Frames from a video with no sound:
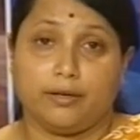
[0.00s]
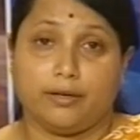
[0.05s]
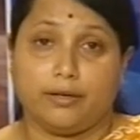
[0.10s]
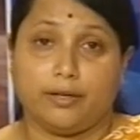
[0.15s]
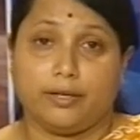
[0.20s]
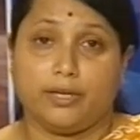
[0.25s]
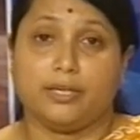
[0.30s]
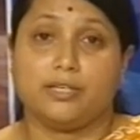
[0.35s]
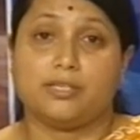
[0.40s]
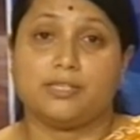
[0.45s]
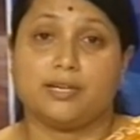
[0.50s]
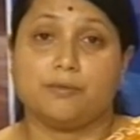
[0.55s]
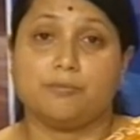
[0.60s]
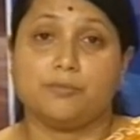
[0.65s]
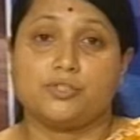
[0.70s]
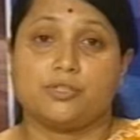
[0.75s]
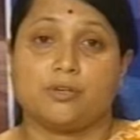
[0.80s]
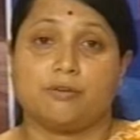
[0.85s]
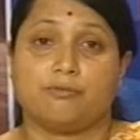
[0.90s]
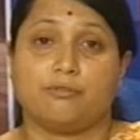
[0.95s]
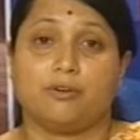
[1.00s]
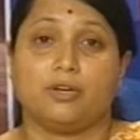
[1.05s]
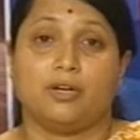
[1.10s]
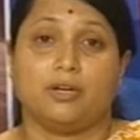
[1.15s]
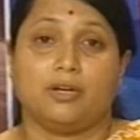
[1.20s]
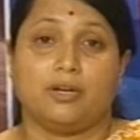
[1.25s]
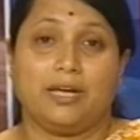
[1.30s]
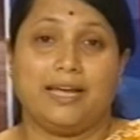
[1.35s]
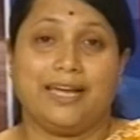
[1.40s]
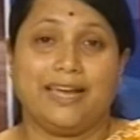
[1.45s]
in terms of
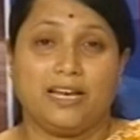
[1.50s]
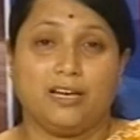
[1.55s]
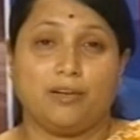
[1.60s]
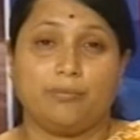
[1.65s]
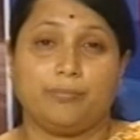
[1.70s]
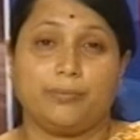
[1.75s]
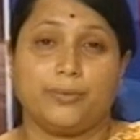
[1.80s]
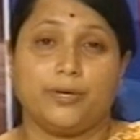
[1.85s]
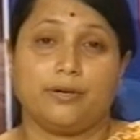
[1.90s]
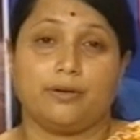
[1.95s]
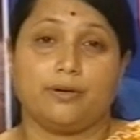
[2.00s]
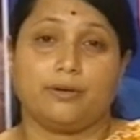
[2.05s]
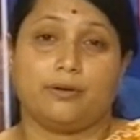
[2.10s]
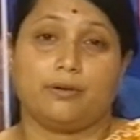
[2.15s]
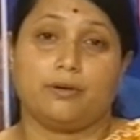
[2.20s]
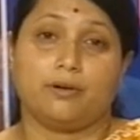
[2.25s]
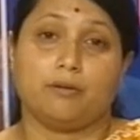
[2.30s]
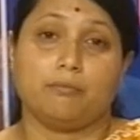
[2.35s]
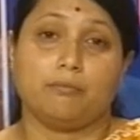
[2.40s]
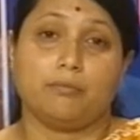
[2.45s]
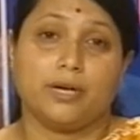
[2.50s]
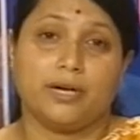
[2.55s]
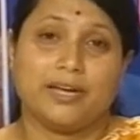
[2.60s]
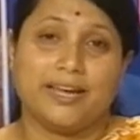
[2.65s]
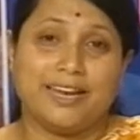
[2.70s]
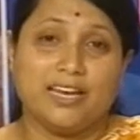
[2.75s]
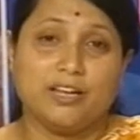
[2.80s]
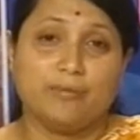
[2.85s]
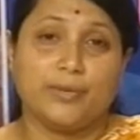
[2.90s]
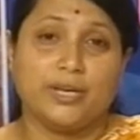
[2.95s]
help,
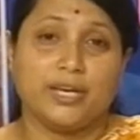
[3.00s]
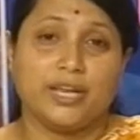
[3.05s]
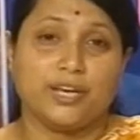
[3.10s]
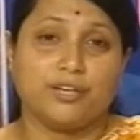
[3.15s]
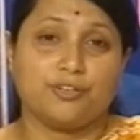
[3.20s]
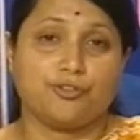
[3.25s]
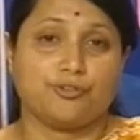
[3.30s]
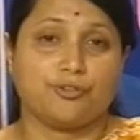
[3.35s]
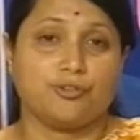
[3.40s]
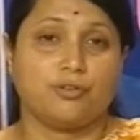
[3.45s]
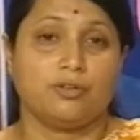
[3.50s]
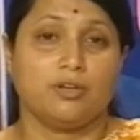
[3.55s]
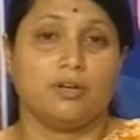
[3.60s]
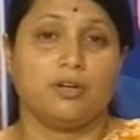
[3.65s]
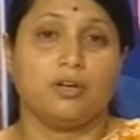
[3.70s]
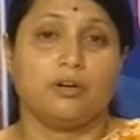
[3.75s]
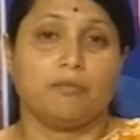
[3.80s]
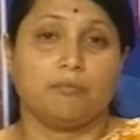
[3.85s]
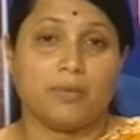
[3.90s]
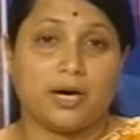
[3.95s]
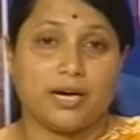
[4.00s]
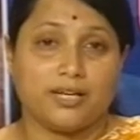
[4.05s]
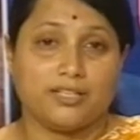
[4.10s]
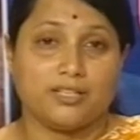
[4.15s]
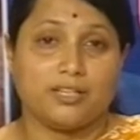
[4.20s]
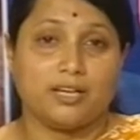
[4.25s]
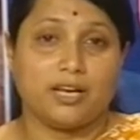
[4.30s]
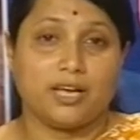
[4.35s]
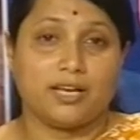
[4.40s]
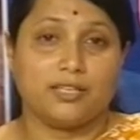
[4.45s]
elimination,
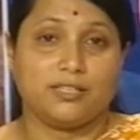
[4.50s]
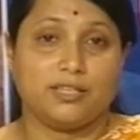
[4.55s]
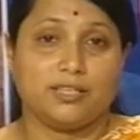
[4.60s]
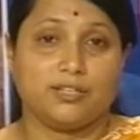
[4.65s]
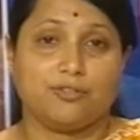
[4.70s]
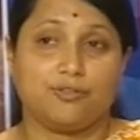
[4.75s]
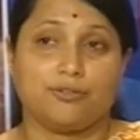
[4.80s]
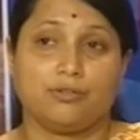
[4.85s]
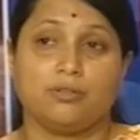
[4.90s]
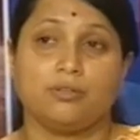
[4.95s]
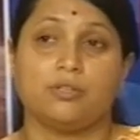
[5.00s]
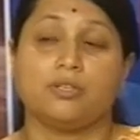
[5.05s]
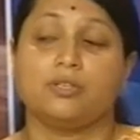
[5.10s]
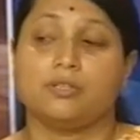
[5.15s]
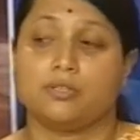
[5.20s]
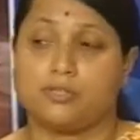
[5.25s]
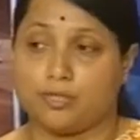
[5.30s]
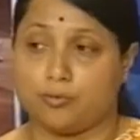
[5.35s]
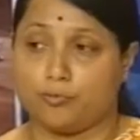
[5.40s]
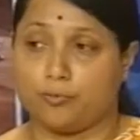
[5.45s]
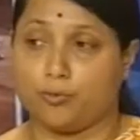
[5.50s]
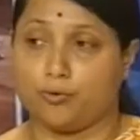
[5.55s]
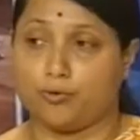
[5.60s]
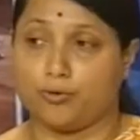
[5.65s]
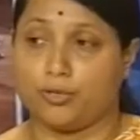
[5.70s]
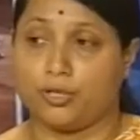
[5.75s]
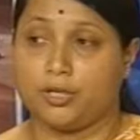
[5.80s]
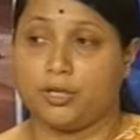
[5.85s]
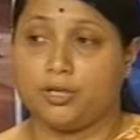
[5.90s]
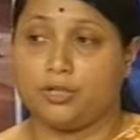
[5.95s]
marginalization,
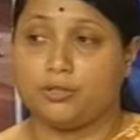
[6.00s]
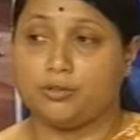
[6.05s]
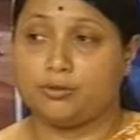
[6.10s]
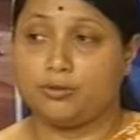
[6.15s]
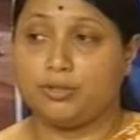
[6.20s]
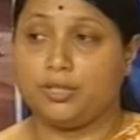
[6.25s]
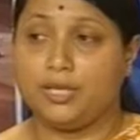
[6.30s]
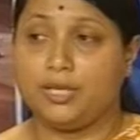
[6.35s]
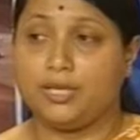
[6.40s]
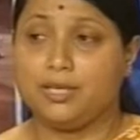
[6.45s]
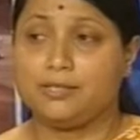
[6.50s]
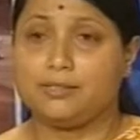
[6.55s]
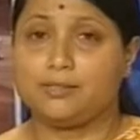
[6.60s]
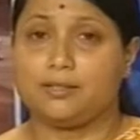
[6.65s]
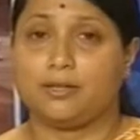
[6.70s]
support. So these